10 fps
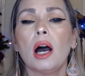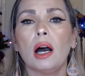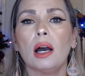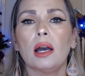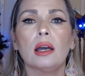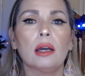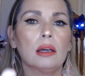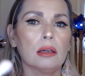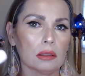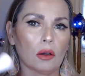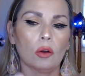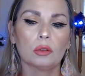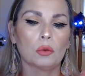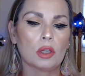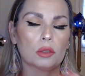uh,
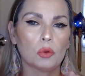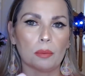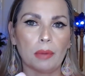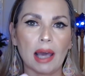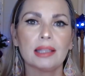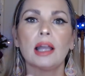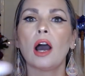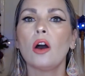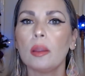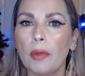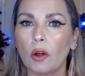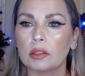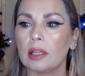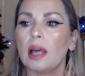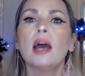also we're doing blend, our
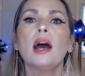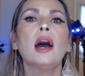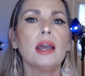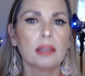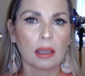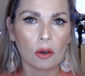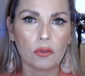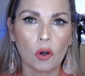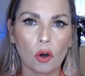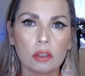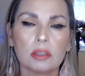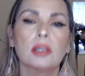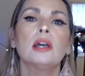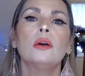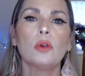bronzer. And of course,
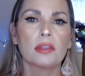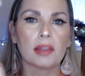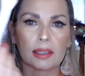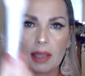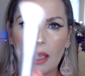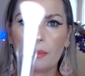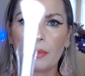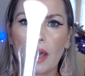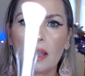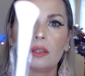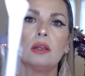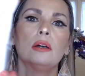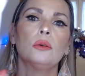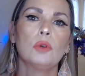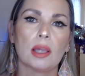with the same brush,
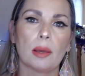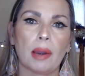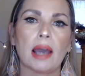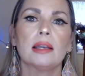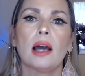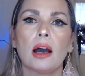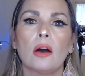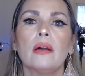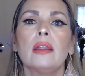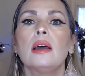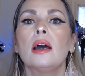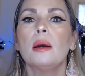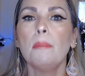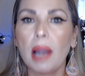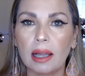we're applying our
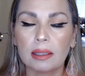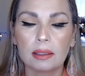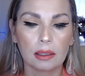blush